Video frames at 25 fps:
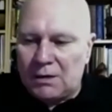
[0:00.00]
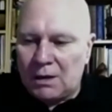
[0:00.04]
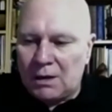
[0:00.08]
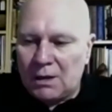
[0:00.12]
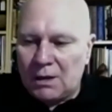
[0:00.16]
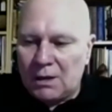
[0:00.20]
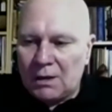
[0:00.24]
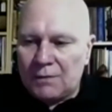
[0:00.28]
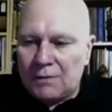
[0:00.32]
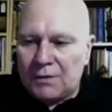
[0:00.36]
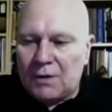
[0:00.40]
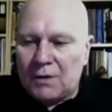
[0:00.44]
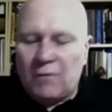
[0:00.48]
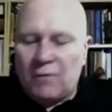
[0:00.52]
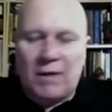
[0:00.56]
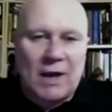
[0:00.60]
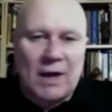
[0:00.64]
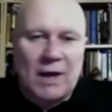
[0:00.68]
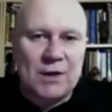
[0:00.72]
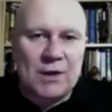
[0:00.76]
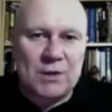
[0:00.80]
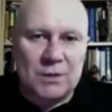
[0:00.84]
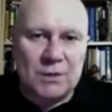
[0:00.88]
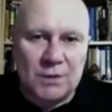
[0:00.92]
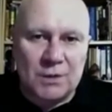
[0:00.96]
the
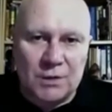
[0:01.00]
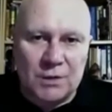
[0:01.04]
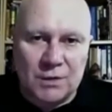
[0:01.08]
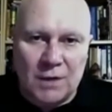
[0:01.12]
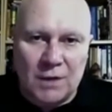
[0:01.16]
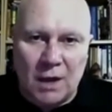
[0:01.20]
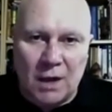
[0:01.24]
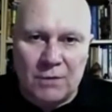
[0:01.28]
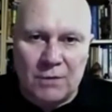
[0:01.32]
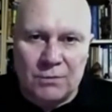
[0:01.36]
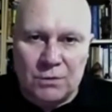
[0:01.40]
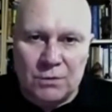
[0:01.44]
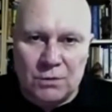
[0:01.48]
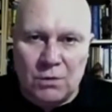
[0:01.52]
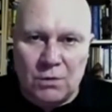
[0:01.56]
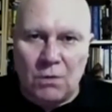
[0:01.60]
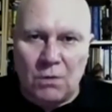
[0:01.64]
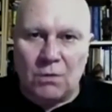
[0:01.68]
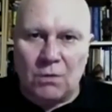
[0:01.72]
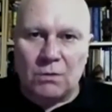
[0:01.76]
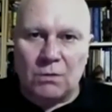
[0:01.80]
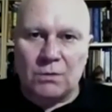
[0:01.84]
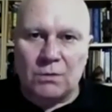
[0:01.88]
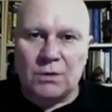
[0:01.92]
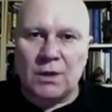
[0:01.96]
creation of stone
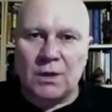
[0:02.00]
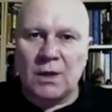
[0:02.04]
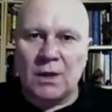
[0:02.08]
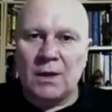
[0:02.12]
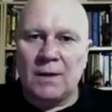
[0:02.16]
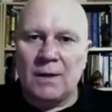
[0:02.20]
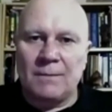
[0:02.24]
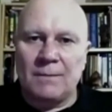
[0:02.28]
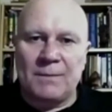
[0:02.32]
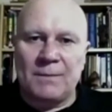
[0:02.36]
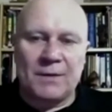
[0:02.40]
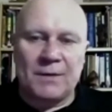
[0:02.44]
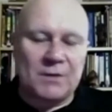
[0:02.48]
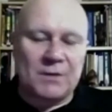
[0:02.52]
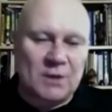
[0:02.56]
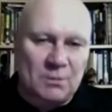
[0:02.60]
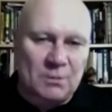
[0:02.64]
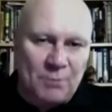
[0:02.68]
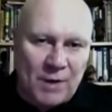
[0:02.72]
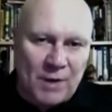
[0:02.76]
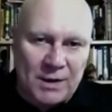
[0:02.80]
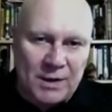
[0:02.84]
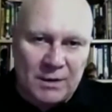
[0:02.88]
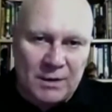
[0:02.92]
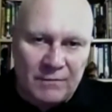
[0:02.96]
tools, but the
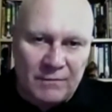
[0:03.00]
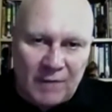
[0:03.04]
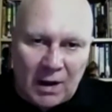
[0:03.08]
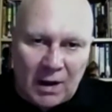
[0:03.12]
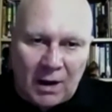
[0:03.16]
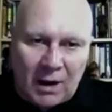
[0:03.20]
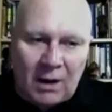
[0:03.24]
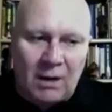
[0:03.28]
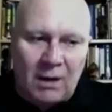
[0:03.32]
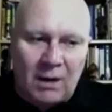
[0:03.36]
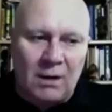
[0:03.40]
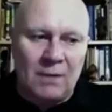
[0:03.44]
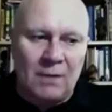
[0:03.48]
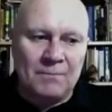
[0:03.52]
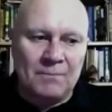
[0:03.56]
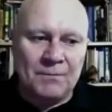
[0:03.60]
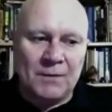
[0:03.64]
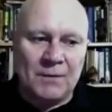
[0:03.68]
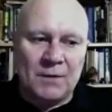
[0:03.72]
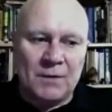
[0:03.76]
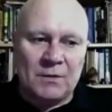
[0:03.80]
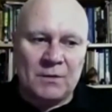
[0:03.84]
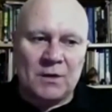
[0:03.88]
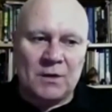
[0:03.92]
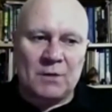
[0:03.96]
spread of art,
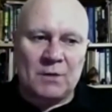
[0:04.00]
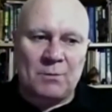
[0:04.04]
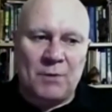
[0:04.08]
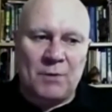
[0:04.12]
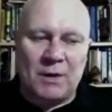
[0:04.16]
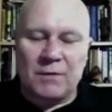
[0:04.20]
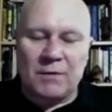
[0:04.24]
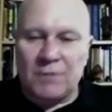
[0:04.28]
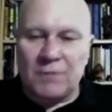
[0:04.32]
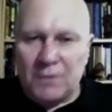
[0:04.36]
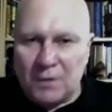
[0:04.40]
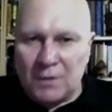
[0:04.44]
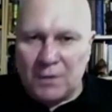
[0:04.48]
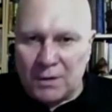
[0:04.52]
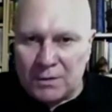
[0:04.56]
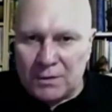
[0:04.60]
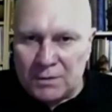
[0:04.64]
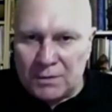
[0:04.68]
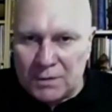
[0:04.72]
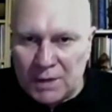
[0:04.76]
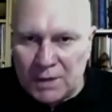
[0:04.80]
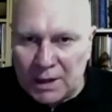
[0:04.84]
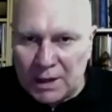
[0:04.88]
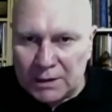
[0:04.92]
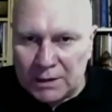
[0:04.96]
the spread of certain
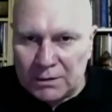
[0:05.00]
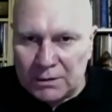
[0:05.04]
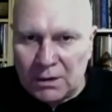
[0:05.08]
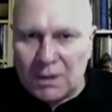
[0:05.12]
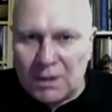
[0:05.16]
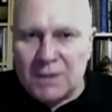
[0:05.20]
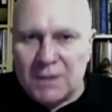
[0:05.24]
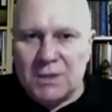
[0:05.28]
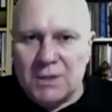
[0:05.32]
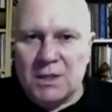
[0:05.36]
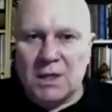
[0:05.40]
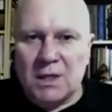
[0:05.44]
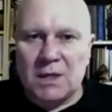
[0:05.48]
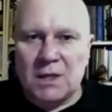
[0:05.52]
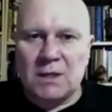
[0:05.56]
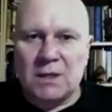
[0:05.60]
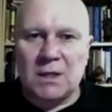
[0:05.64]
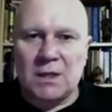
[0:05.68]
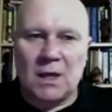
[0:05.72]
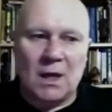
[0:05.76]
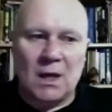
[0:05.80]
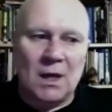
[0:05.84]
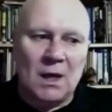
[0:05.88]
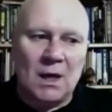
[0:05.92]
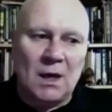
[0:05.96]
technologies,
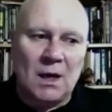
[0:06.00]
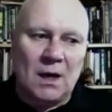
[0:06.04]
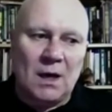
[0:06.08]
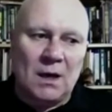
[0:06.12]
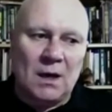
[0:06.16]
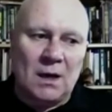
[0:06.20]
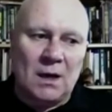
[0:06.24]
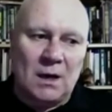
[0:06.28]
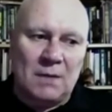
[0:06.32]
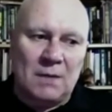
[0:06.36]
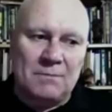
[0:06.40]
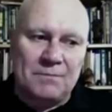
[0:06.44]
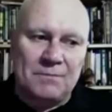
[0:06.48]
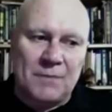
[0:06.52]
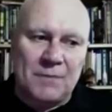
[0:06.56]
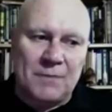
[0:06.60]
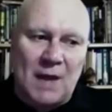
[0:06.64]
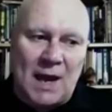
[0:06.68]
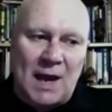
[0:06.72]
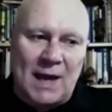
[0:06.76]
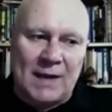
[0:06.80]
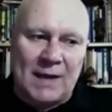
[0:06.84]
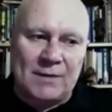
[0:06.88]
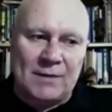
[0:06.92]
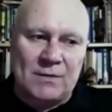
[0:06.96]

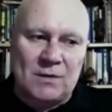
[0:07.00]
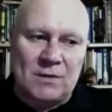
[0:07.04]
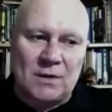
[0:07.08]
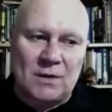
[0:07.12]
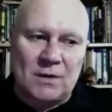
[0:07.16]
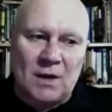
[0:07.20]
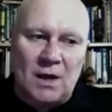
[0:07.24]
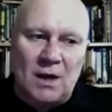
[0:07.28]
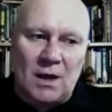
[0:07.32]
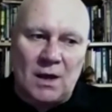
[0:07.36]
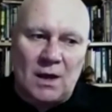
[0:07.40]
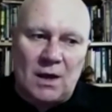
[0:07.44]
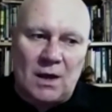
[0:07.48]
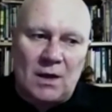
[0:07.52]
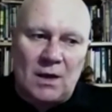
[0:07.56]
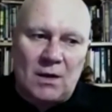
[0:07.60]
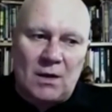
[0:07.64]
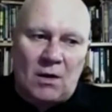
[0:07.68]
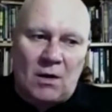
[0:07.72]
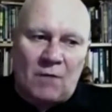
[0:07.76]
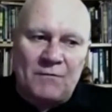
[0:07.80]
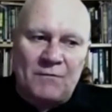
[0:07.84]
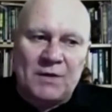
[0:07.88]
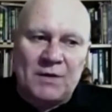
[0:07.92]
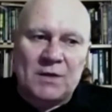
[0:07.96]
and
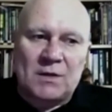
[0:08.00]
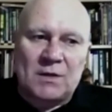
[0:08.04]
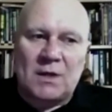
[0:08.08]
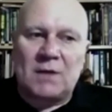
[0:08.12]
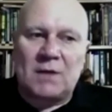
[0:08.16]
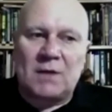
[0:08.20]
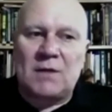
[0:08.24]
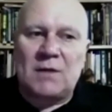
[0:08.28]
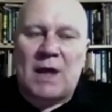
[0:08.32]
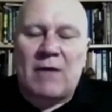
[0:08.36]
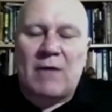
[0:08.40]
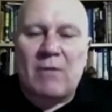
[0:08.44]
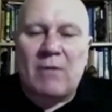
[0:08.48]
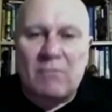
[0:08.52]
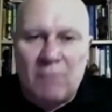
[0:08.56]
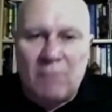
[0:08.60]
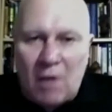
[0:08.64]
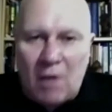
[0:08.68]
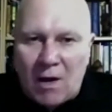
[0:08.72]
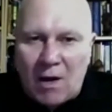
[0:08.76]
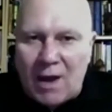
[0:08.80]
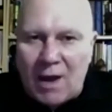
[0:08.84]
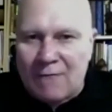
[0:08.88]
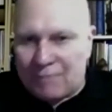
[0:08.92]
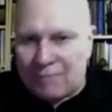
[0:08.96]
obviously their
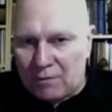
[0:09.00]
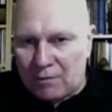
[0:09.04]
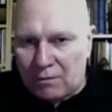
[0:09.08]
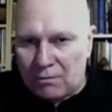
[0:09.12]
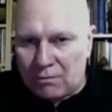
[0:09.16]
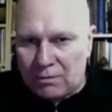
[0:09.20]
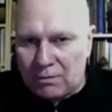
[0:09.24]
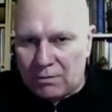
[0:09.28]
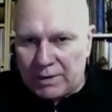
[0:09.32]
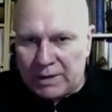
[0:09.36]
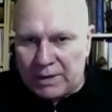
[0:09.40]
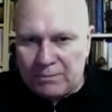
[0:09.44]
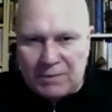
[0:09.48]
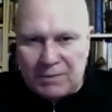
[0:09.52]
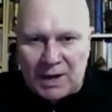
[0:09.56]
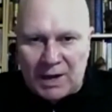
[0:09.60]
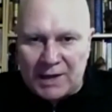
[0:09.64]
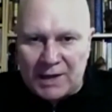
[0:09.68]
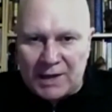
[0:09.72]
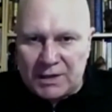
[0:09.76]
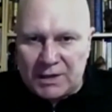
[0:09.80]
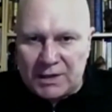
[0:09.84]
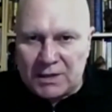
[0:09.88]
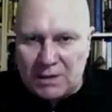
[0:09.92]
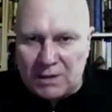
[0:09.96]
arrival in
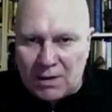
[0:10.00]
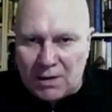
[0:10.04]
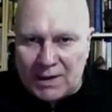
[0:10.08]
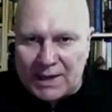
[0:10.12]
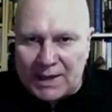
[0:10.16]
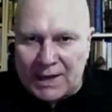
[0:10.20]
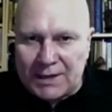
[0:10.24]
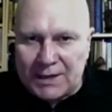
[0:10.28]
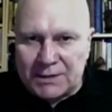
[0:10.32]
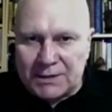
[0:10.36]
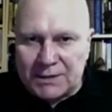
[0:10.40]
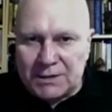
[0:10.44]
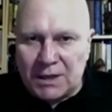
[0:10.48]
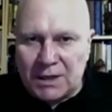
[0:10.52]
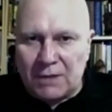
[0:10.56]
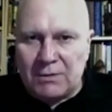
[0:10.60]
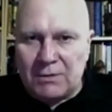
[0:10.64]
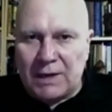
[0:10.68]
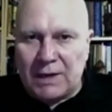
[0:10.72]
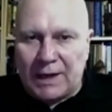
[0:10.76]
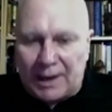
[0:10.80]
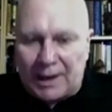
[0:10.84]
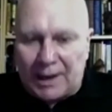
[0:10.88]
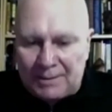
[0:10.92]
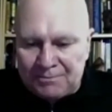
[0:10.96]
places like
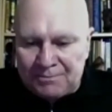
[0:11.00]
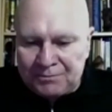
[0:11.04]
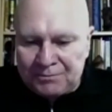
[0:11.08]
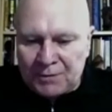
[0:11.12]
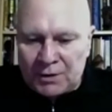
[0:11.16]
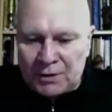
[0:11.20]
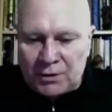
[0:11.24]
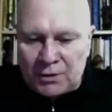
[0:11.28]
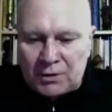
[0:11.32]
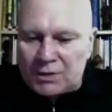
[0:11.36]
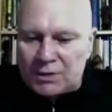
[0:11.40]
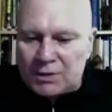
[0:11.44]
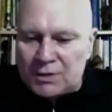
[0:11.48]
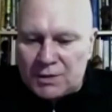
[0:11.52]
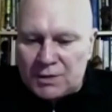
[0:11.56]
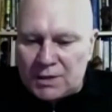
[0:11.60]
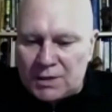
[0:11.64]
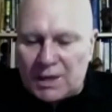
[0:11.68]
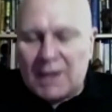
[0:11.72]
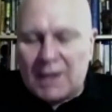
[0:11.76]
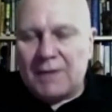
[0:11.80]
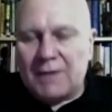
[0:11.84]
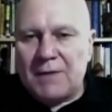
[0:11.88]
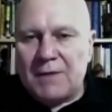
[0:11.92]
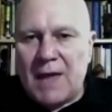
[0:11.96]
Anatolia. You can see
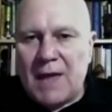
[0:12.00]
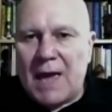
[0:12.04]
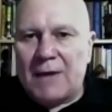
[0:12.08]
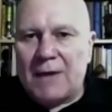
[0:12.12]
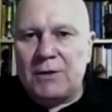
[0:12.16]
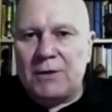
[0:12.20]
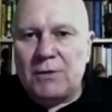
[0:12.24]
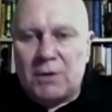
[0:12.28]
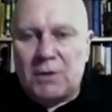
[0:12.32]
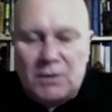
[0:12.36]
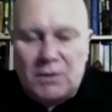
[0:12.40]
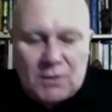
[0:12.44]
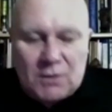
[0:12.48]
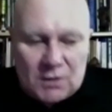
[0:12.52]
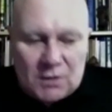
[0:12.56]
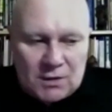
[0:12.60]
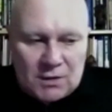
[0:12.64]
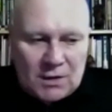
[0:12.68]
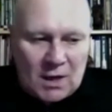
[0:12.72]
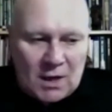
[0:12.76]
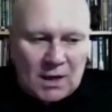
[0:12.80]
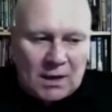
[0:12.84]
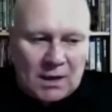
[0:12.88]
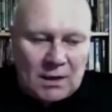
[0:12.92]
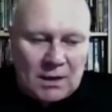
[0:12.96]
it there. You can
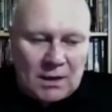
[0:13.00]
see